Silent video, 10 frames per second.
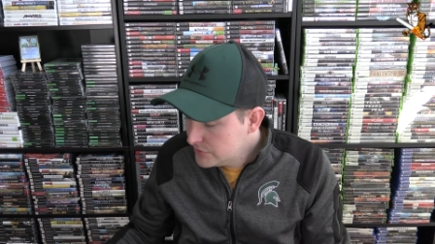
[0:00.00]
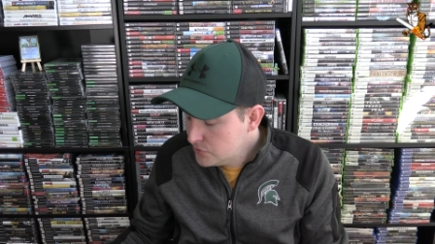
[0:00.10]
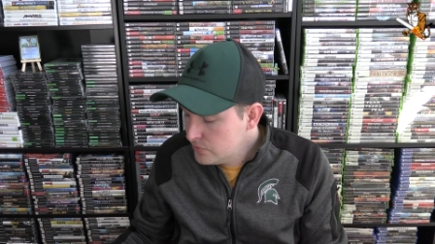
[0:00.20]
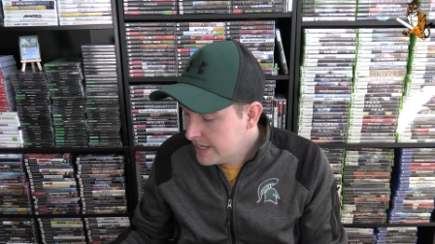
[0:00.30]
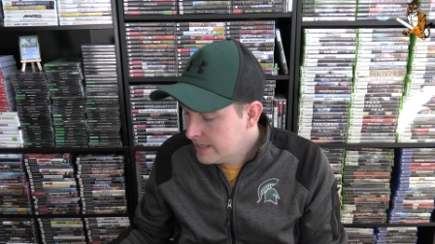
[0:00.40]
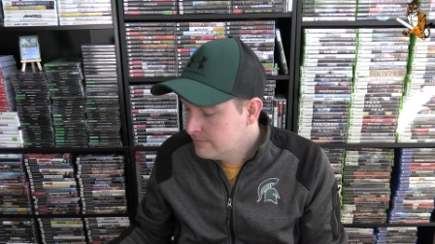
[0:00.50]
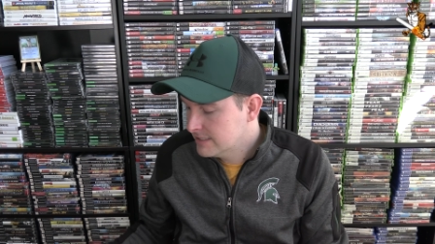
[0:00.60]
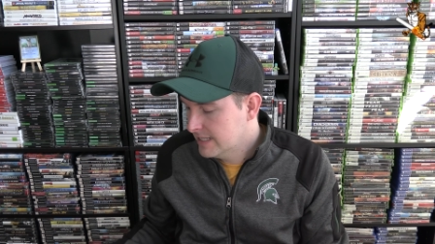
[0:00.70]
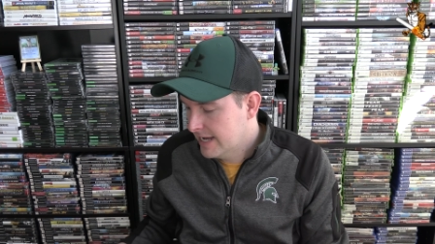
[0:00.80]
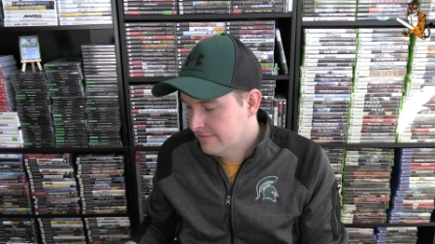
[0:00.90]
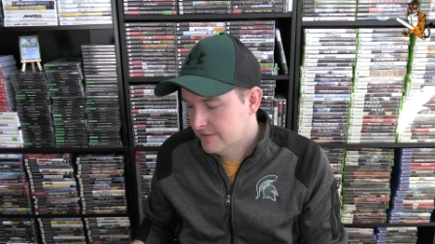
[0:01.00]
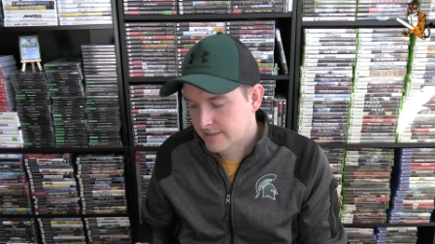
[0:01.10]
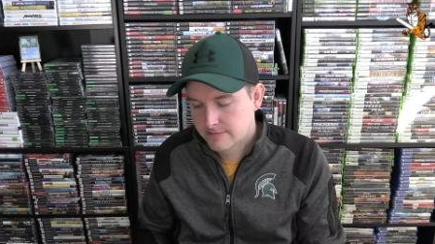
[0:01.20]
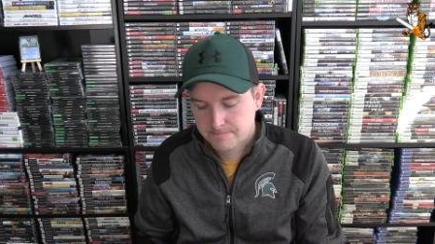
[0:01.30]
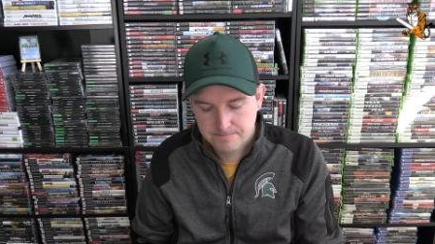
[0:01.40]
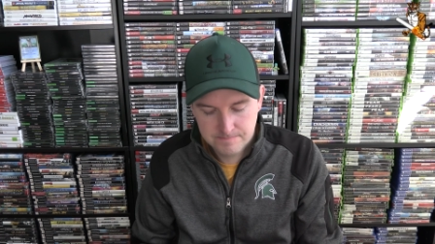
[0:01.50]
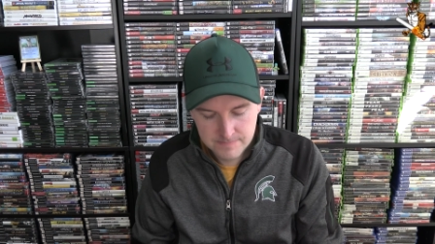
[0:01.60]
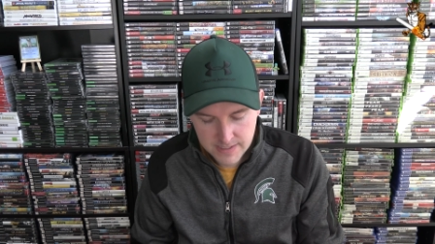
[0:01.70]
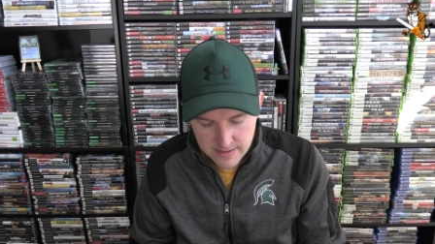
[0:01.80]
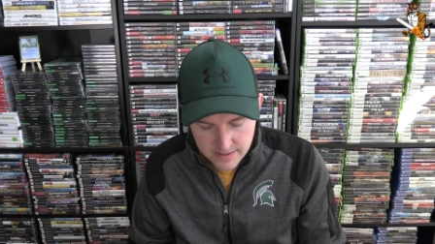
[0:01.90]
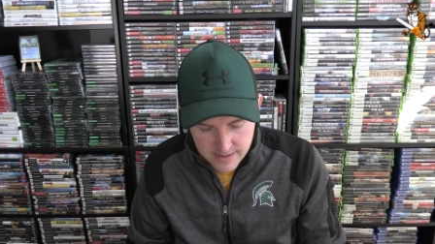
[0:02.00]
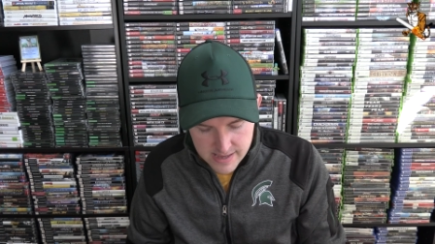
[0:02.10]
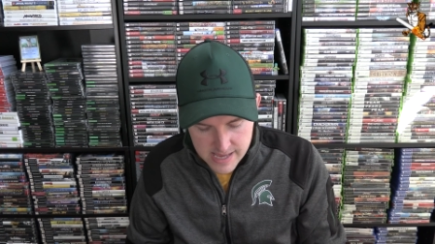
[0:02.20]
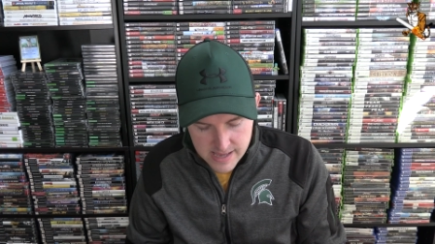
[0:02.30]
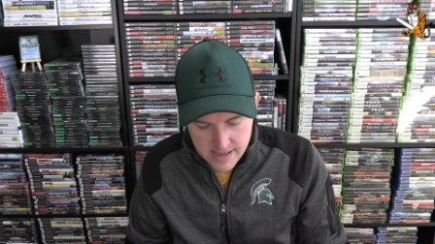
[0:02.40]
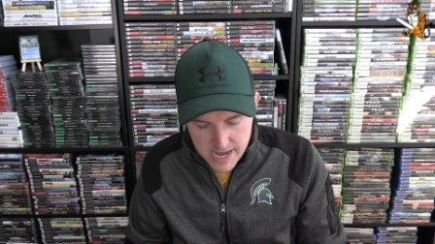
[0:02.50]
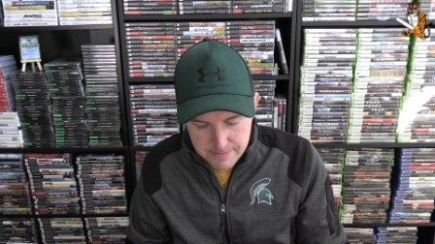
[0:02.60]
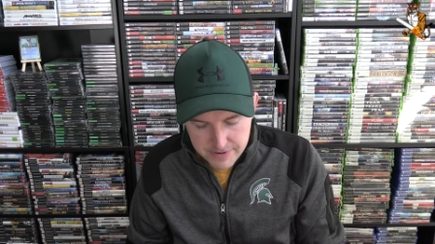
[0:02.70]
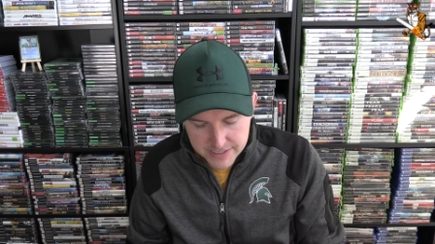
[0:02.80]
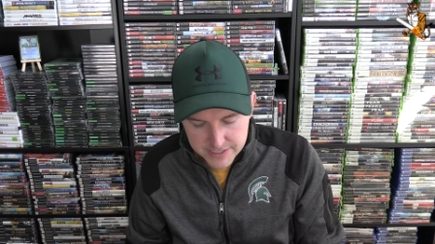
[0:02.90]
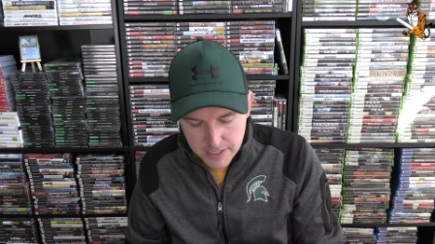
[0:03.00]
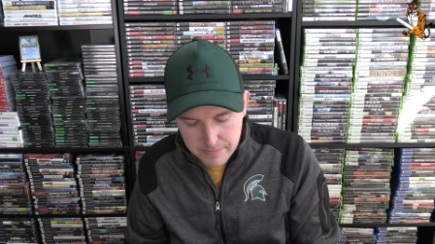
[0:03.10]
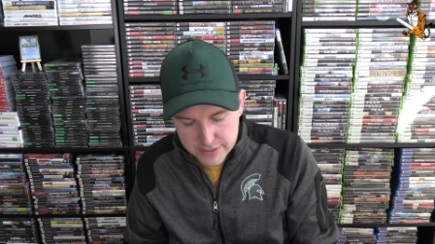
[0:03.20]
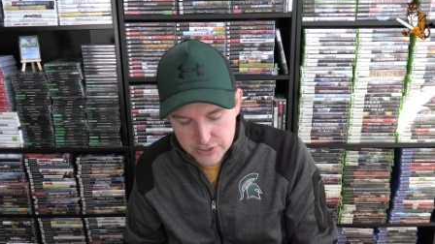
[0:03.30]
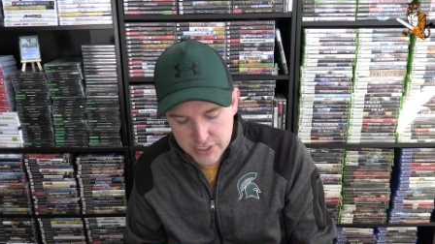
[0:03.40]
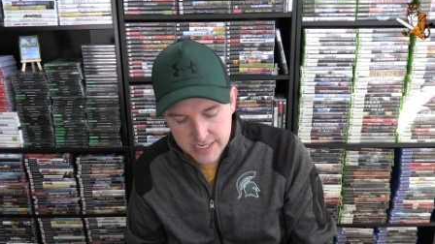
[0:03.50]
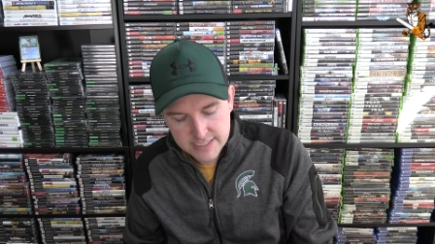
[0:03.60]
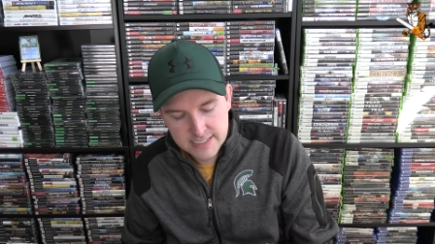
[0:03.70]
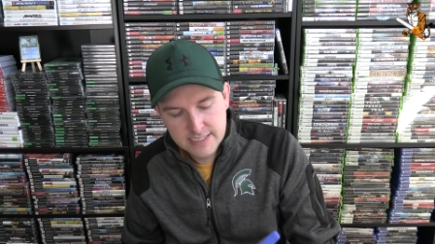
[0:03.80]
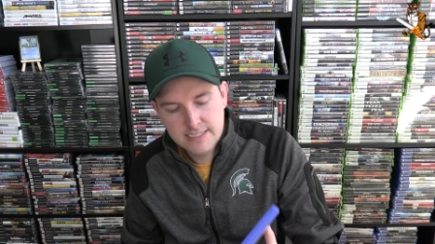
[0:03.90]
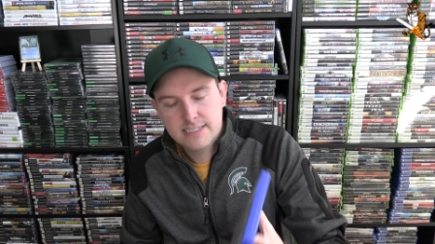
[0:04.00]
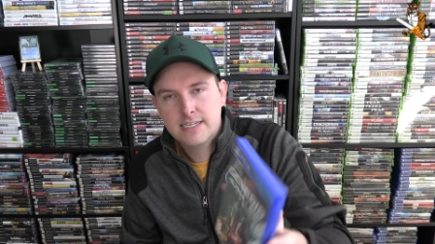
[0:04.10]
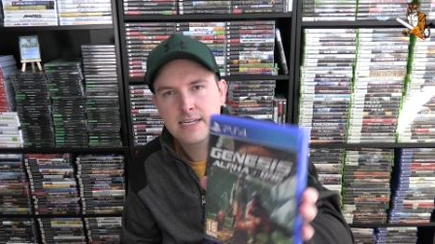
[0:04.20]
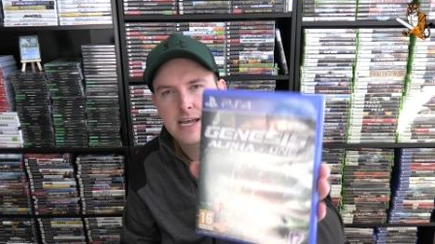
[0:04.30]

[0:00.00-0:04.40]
2 games left. I picked up Genesis